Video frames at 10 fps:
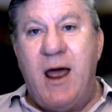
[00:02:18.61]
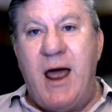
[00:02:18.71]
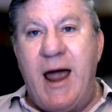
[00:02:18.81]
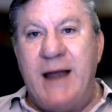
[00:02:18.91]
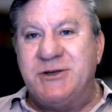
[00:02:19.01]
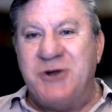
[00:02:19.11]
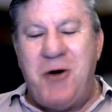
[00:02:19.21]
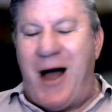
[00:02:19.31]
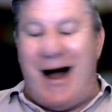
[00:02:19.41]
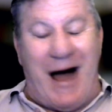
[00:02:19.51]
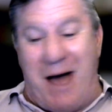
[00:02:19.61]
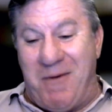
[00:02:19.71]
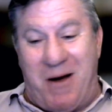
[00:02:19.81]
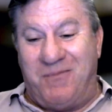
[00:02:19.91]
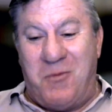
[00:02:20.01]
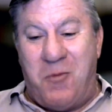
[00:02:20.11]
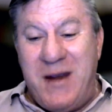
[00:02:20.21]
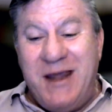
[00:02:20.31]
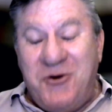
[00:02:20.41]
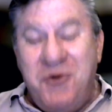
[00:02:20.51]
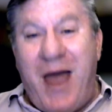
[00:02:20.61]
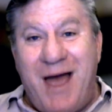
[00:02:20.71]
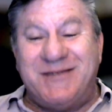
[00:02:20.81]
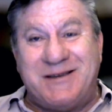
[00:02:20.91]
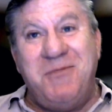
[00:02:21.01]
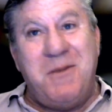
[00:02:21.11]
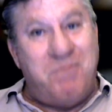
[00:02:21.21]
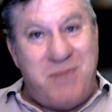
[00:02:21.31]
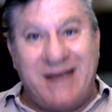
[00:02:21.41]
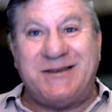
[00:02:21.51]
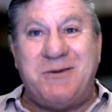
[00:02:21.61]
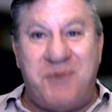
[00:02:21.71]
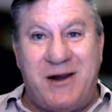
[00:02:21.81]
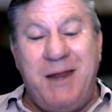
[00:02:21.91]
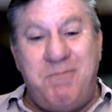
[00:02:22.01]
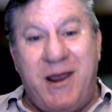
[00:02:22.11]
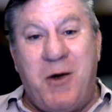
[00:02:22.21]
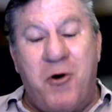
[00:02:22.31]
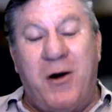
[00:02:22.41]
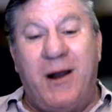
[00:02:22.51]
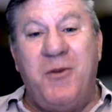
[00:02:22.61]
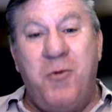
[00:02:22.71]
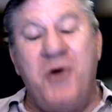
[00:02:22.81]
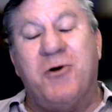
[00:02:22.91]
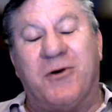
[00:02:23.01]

And so we do have some of the best prickly pear oil in the world.